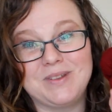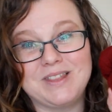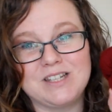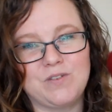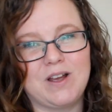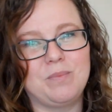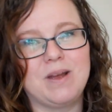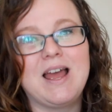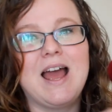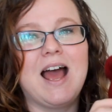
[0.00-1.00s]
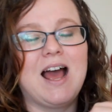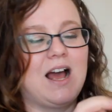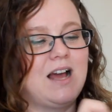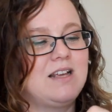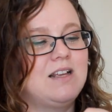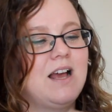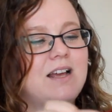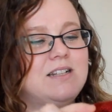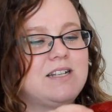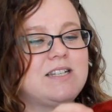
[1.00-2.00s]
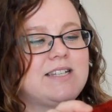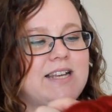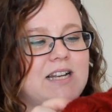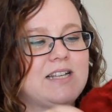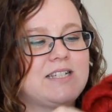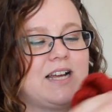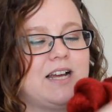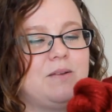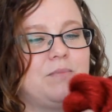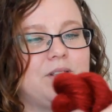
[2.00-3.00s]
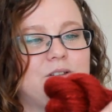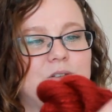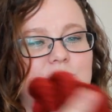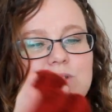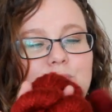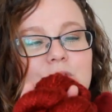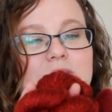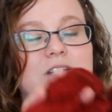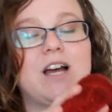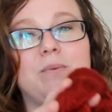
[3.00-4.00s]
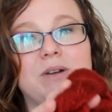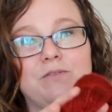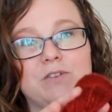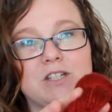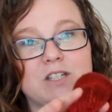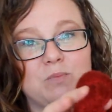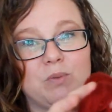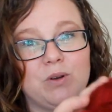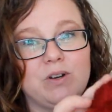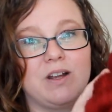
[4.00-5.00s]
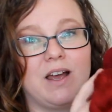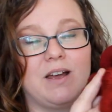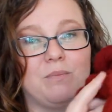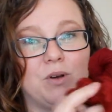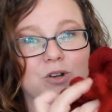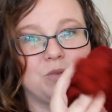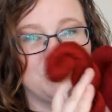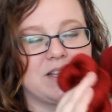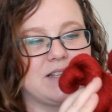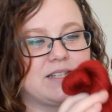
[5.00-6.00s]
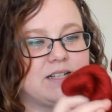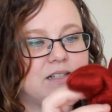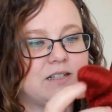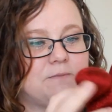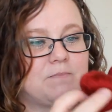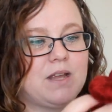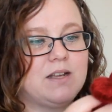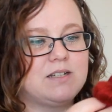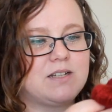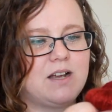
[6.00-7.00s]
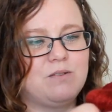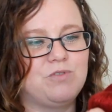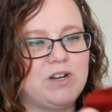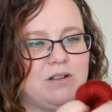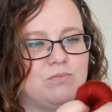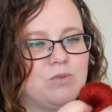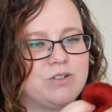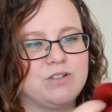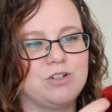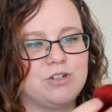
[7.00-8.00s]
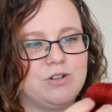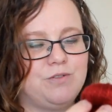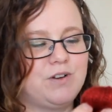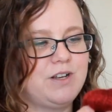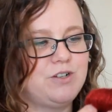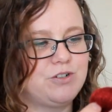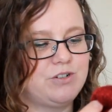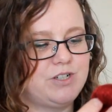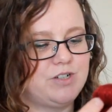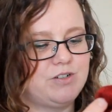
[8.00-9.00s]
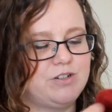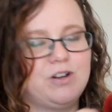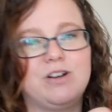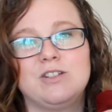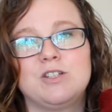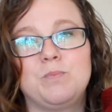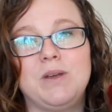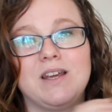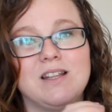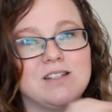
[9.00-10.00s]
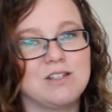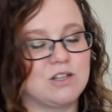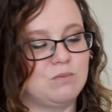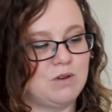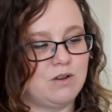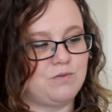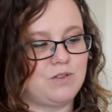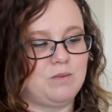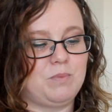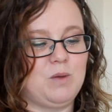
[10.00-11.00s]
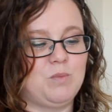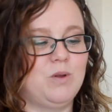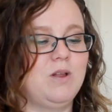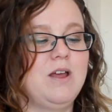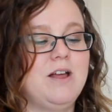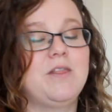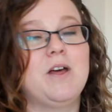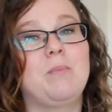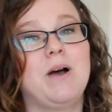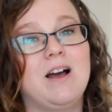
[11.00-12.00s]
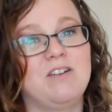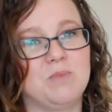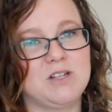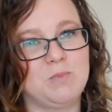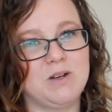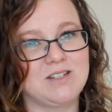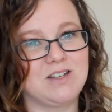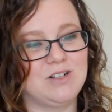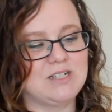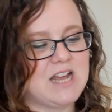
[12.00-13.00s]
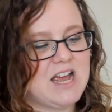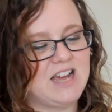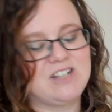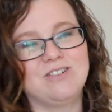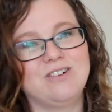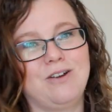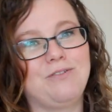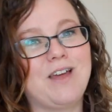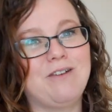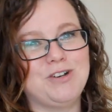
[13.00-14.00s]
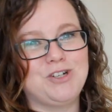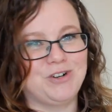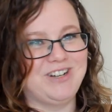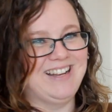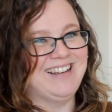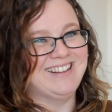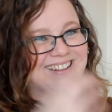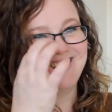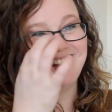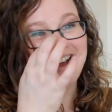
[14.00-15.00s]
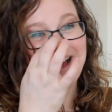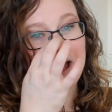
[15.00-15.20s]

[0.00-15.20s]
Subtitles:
this fibre. I did say last time this was the first time I'd ever spun 100% silk, and I really wasn't sure if I enjoyed it or not. And speaking to some of the people that are part of my Spinners Guild, I don't know if they're enjoying it either.